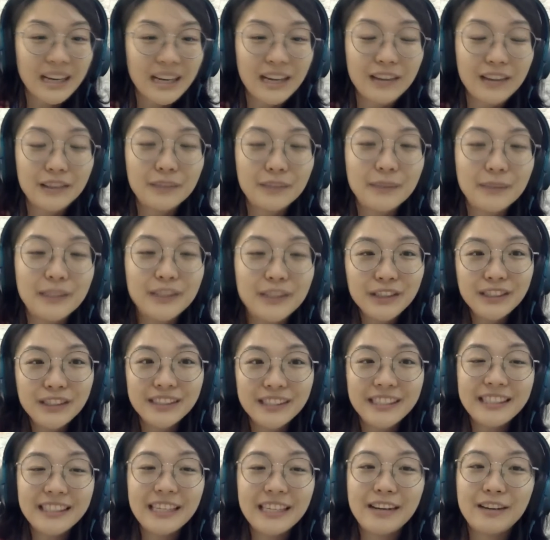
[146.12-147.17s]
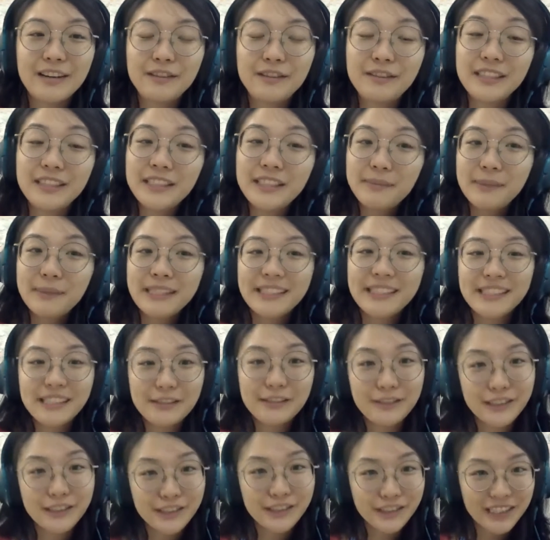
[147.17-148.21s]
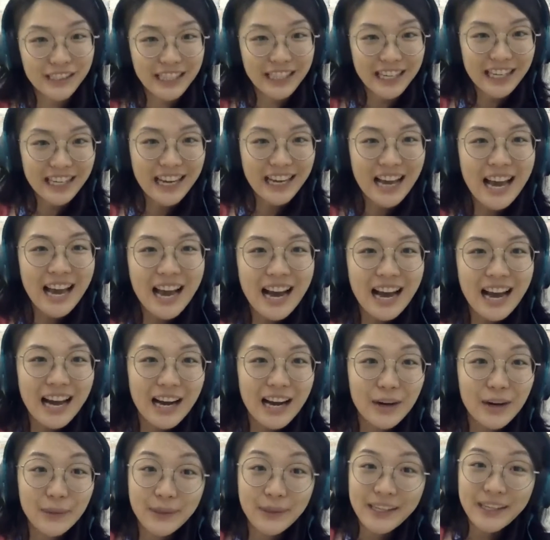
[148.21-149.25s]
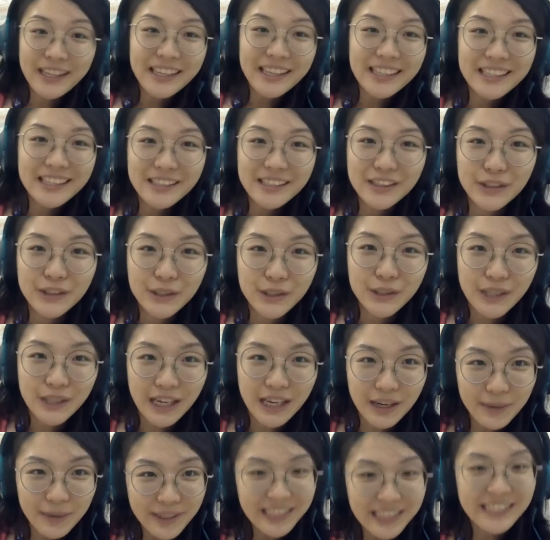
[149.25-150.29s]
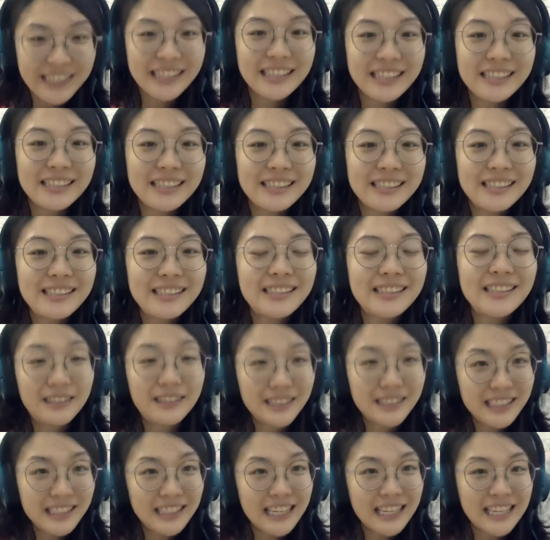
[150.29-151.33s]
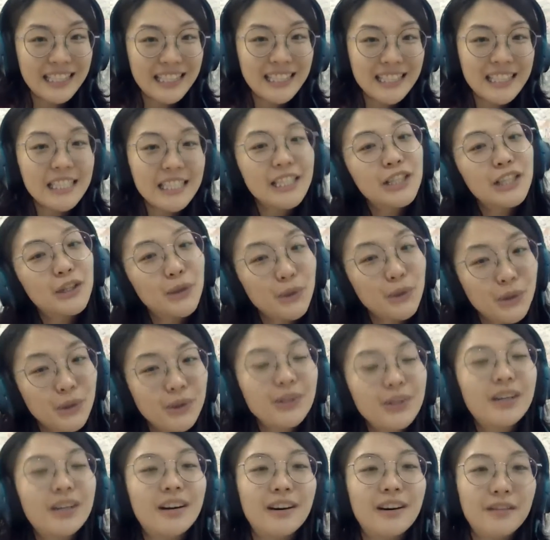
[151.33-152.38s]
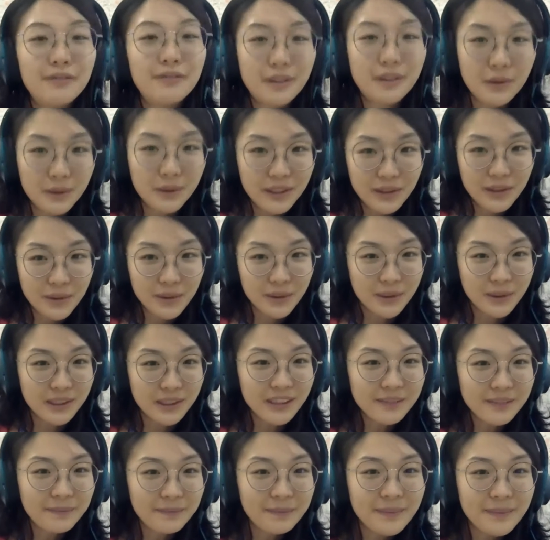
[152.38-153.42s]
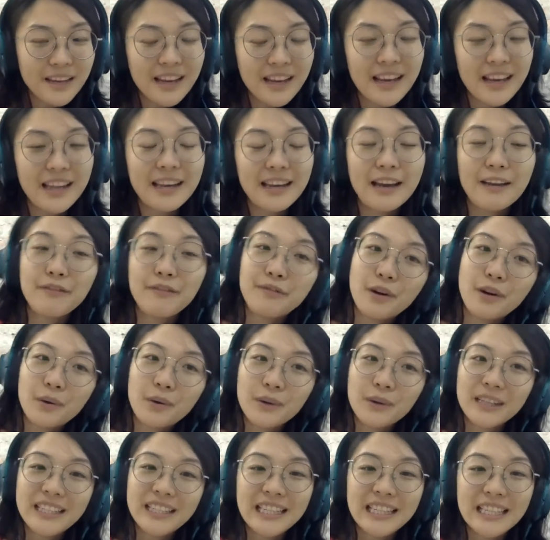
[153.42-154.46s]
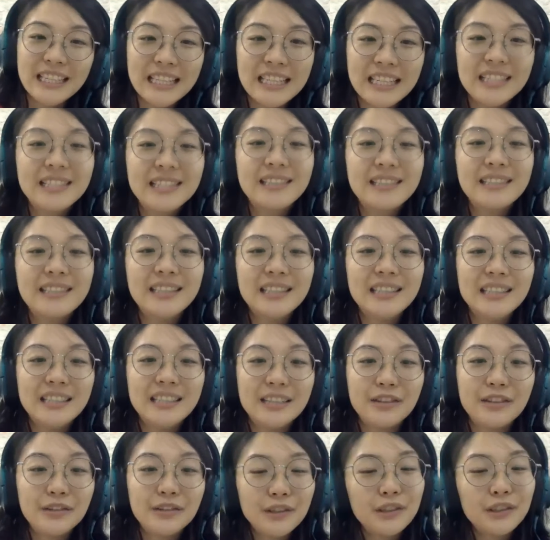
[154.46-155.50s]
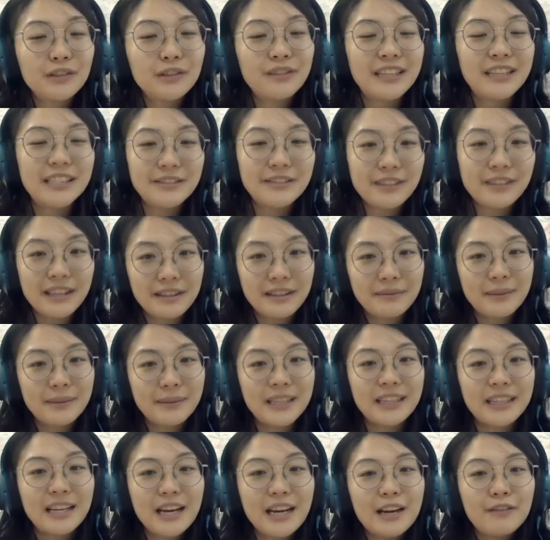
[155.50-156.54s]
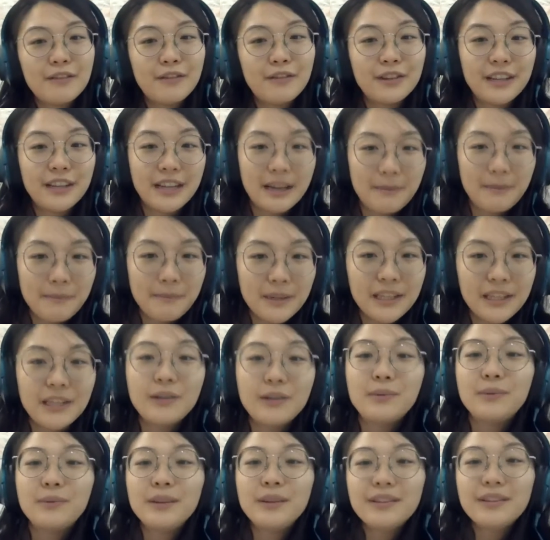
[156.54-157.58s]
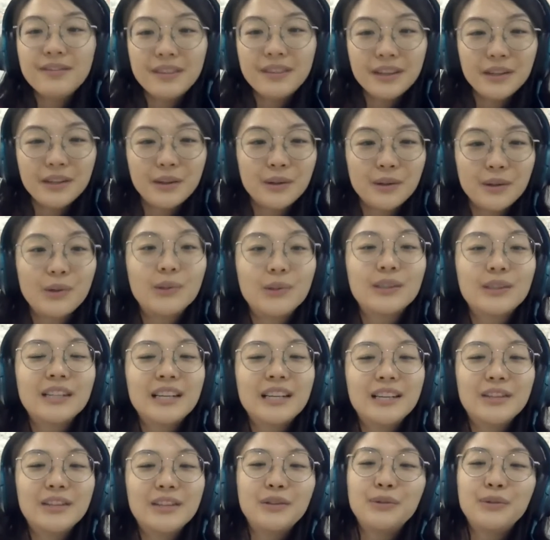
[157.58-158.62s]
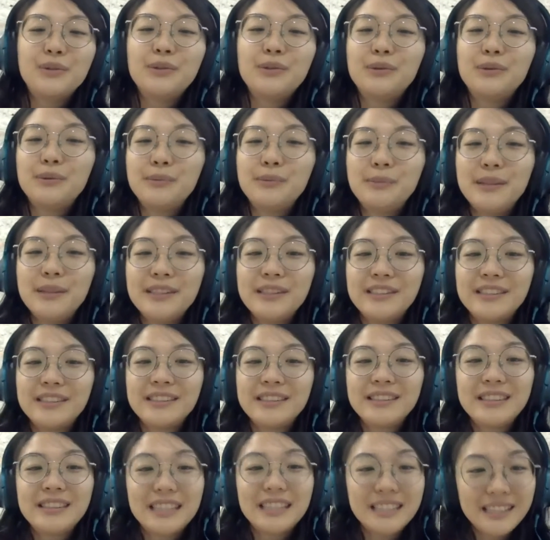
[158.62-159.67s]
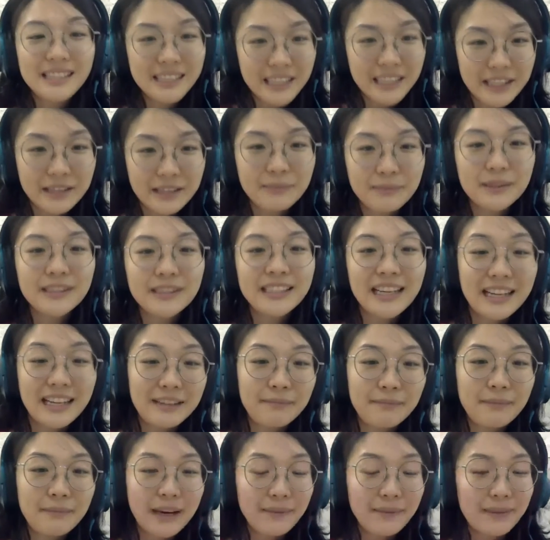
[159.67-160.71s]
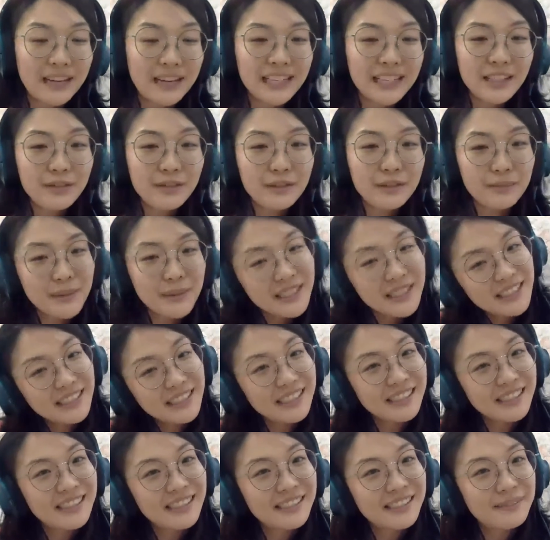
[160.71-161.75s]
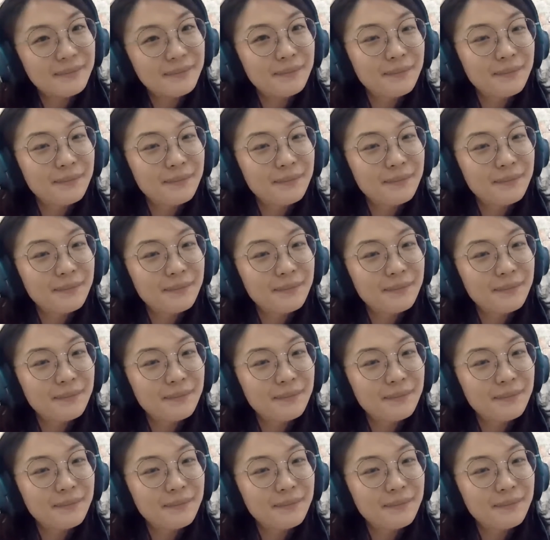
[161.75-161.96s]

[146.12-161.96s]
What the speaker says: I'll be introducing our first speaker here for today, Howie. So Howie is founder and CEO of Howard School. And at Howard, he leads the growth and development for the company with the goal to build sustainable talent pipelines for businesses.